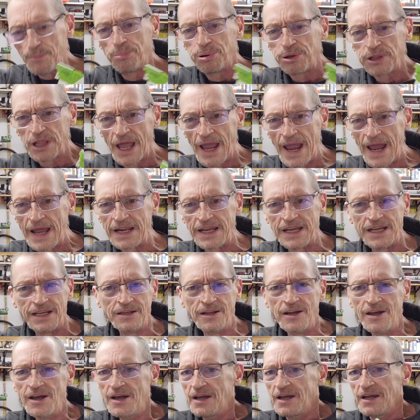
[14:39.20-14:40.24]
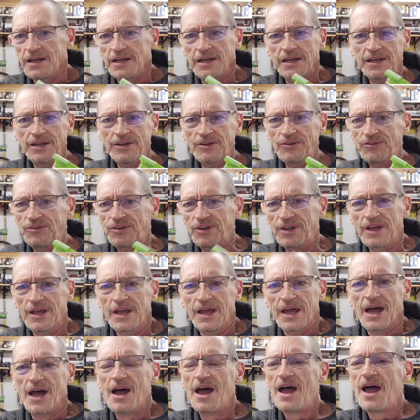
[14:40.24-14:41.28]
Planning is
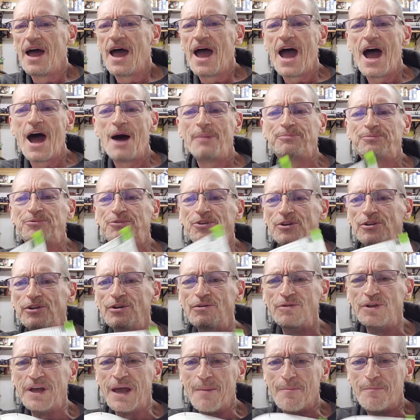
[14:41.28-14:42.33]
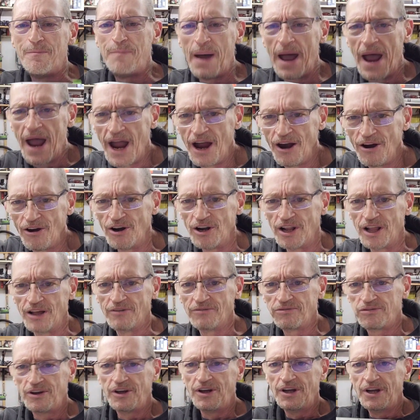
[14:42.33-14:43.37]
absolutely
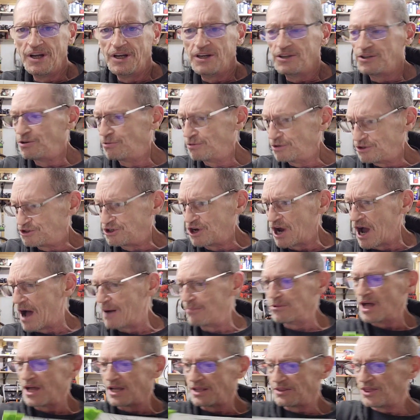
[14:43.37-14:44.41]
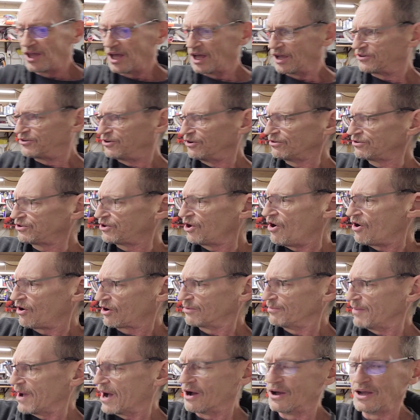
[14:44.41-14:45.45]
imperative to a job like this. You're
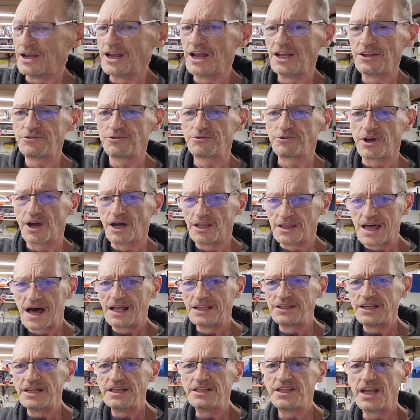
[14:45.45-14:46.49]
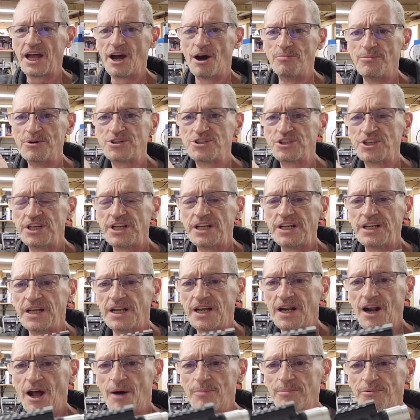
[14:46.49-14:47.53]
talking about intricate, a lot of detail machining
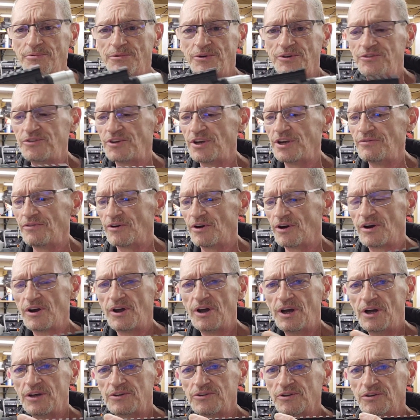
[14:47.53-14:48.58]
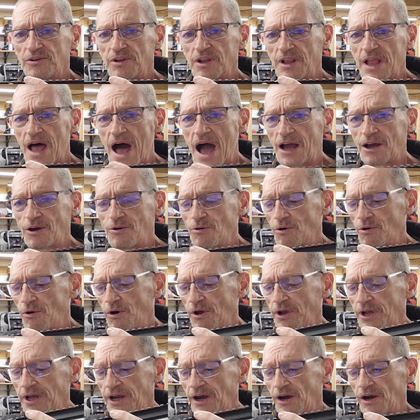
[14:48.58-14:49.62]
in an upper receiver. So there's a lot
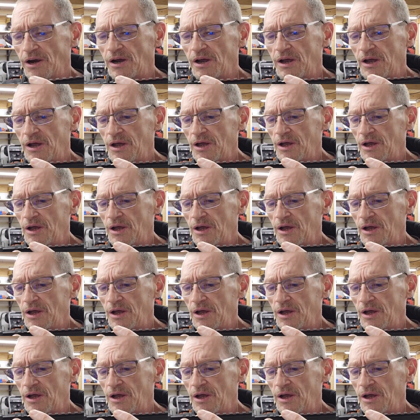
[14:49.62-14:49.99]
going on here.